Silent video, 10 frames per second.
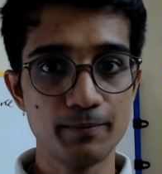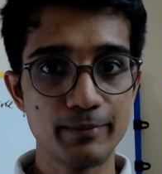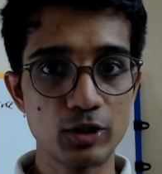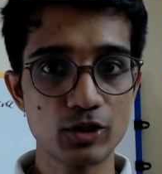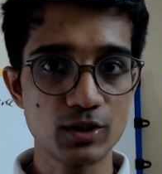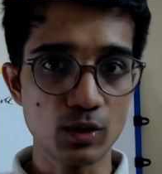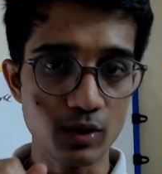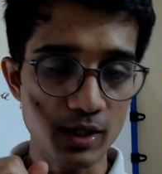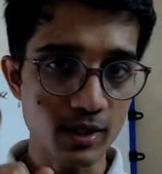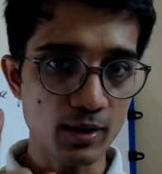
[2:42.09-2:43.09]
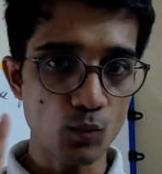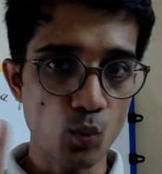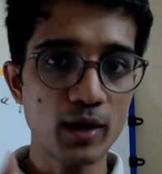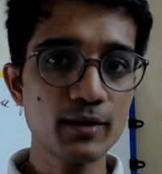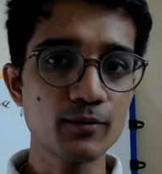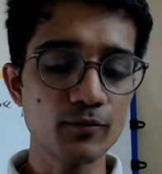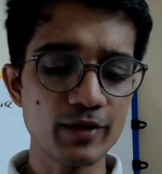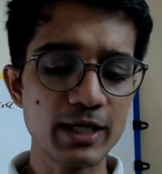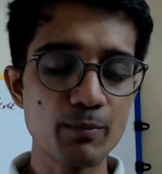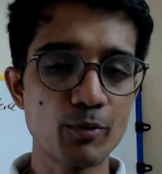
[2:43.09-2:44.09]
because one
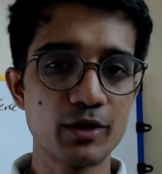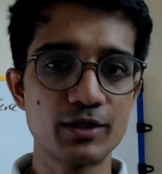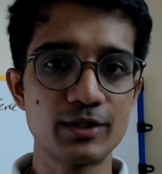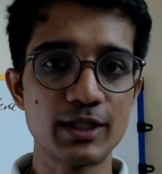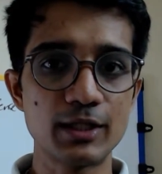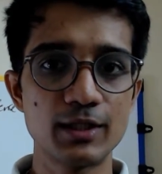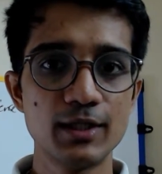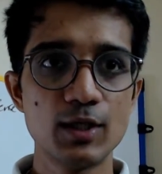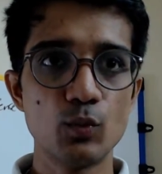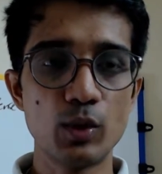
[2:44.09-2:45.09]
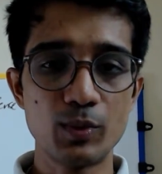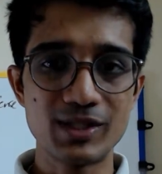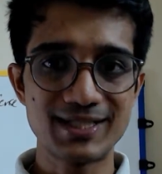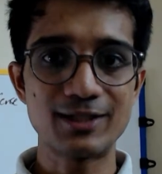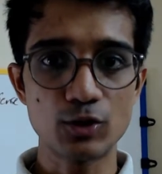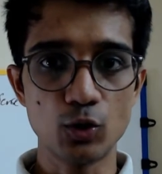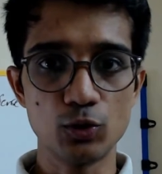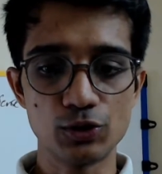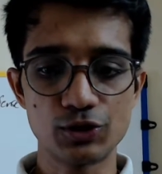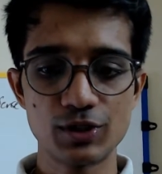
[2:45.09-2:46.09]
very important thing when we set
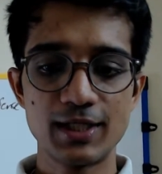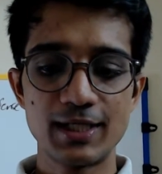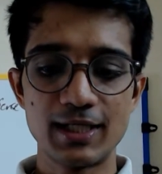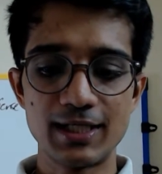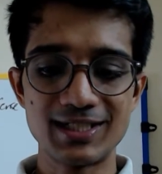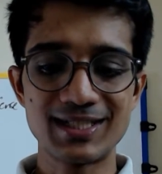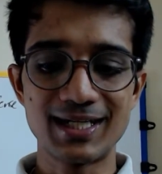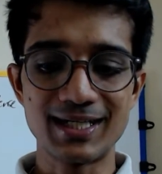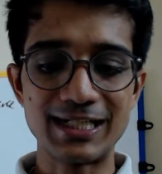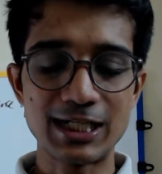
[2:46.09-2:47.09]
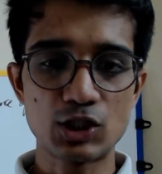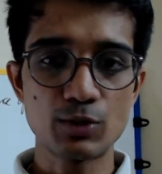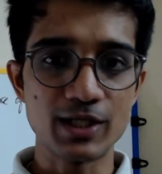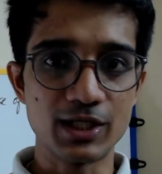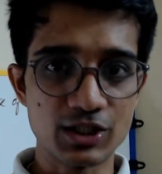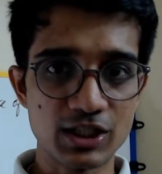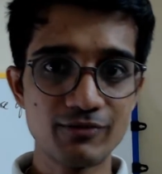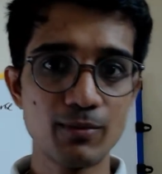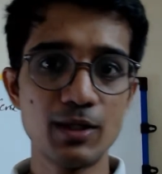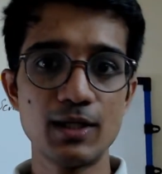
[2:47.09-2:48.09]
goals is that it has to be
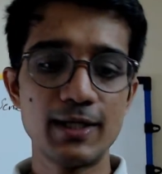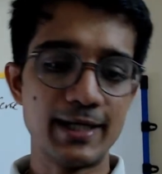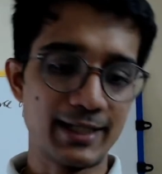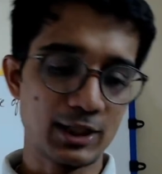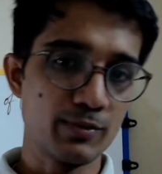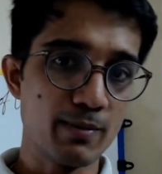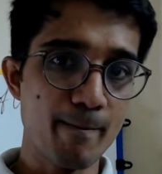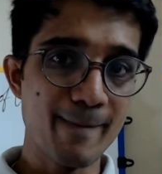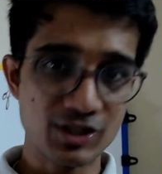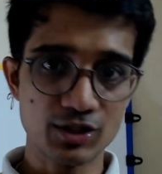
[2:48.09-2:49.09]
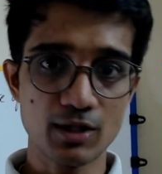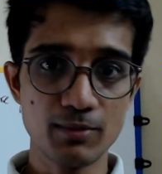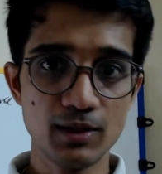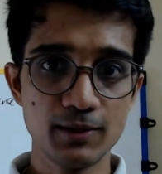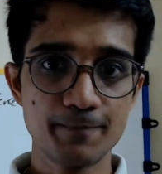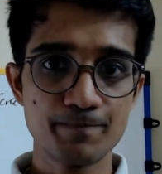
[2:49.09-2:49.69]
achievable, it has to be measurable,